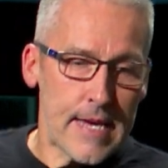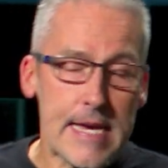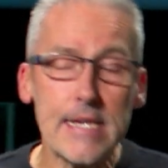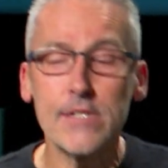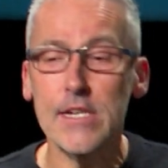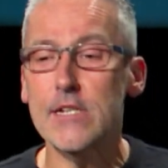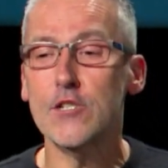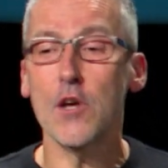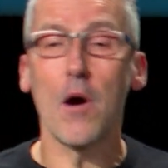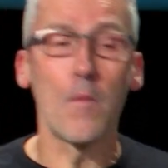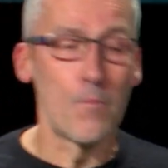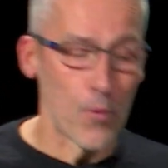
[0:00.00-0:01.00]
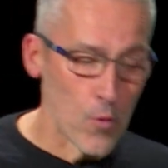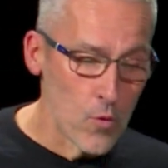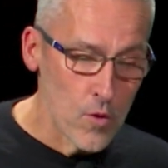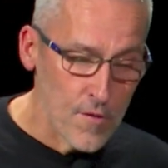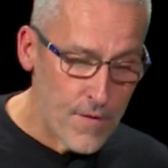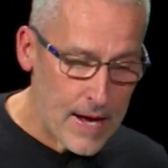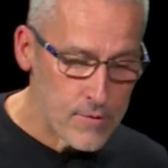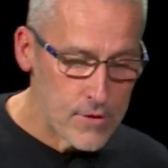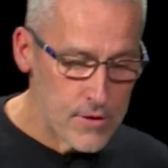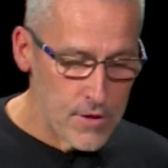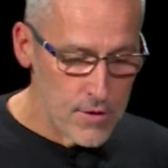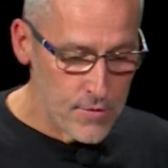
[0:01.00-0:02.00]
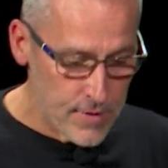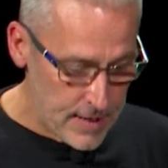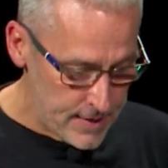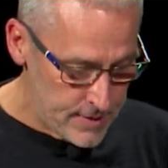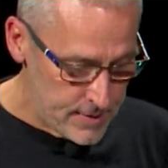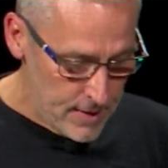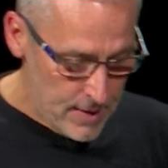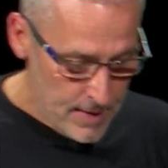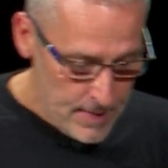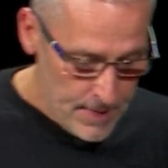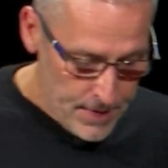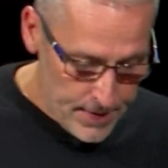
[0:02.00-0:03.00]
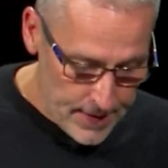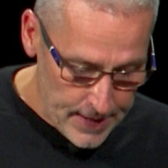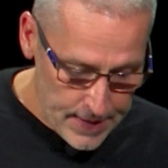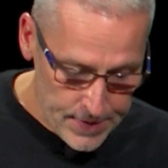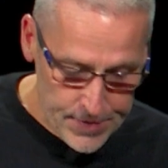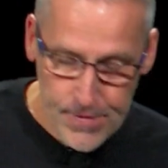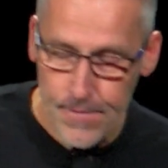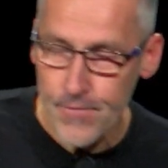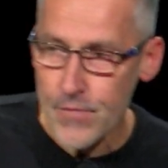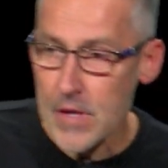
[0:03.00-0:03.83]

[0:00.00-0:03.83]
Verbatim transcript: his example of how to do this is